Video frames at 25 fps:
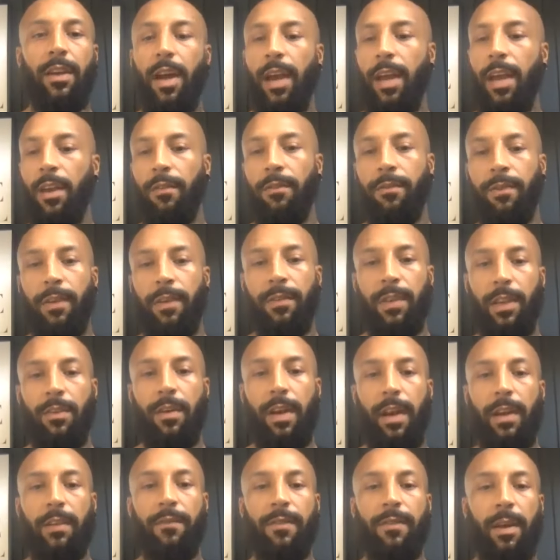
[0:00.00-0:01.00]
I earn 50
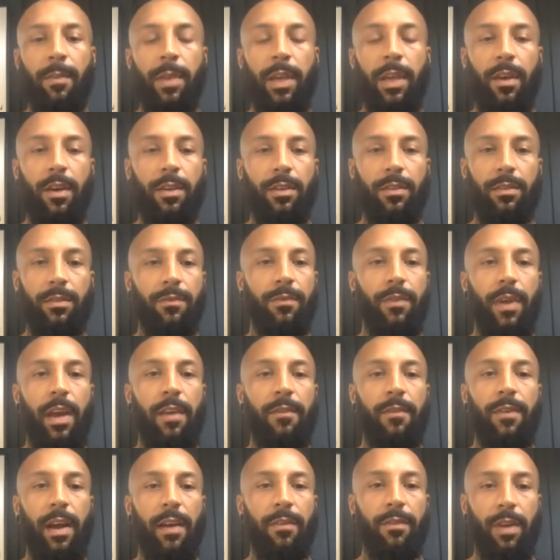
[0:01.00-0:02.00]
grand, Femi earns
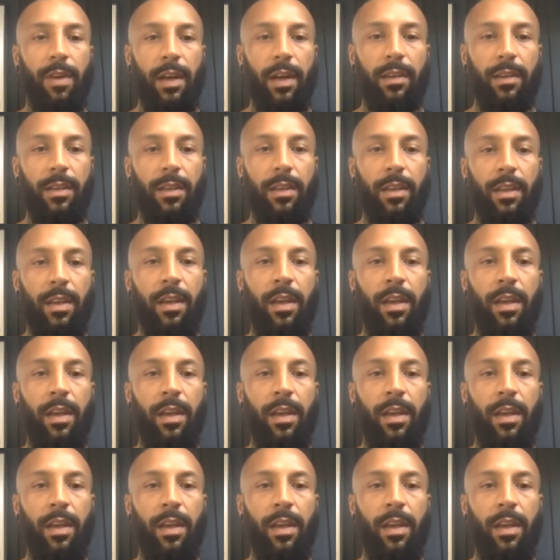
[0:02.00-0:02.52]
35 grand.